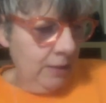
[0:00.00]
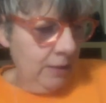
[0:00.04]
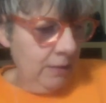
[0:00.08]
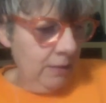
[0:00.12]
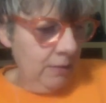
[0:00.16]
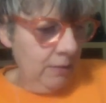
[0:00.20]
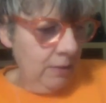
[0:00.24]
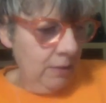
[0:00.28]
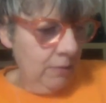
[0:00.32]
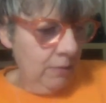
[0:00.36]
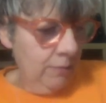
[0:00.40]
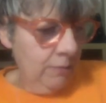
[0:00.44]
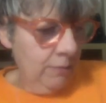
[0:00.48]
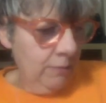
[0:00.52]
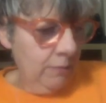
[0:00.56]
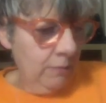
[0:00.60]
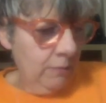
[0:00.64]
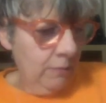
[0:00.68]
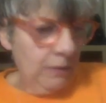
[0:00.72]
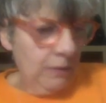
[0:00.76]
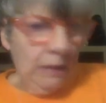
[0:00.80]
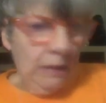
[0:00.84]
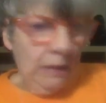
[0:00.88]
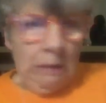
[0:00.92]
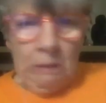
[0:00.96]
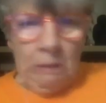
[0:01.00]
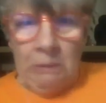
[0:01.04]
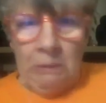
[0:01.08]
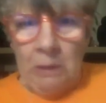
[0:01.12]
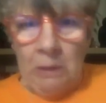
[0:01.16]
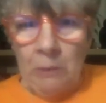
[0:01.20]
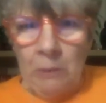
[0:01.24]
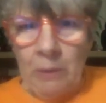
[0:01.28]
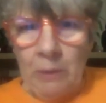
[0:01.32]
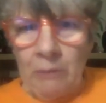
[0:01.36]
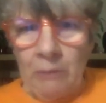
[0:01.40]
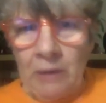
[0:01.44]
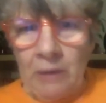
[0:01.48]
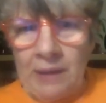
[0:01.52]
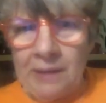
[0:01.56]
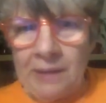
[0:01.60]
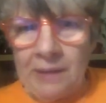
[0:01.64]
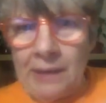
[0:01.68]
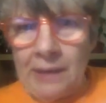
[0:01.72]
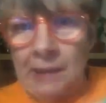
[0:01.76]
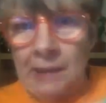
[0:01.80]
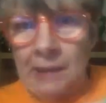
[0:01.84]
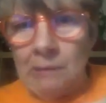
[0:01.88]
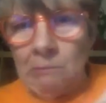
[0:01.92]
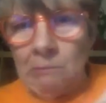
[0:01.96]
I hope I'm right there.